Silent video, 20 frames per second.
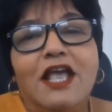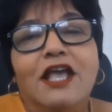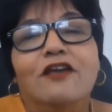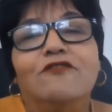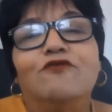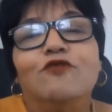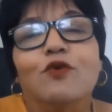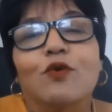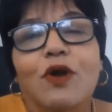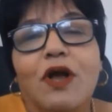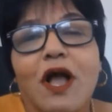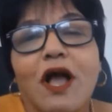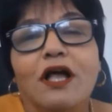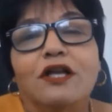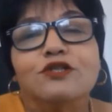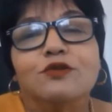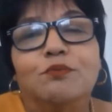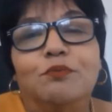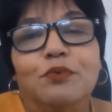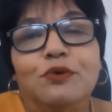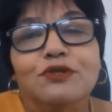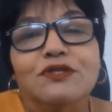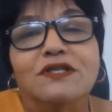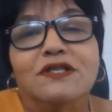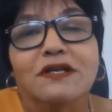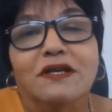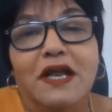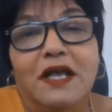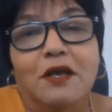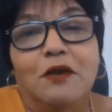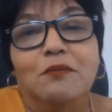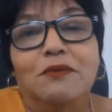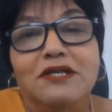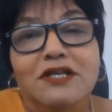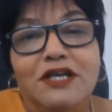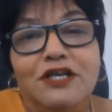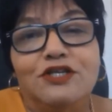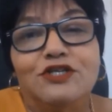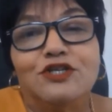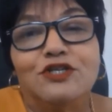if you can't put the
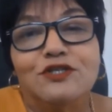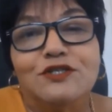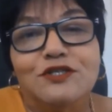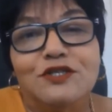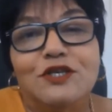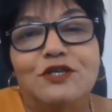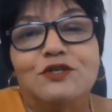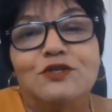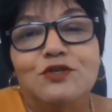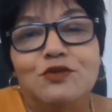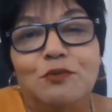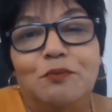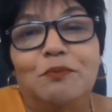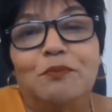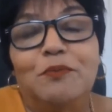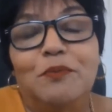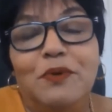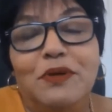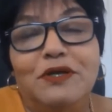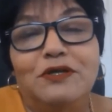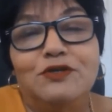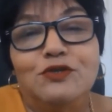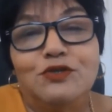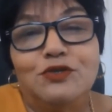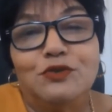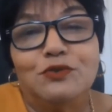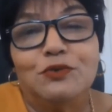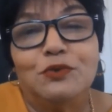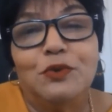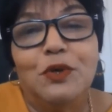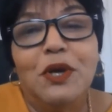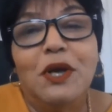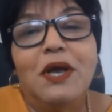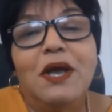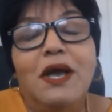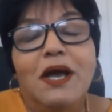recommendations into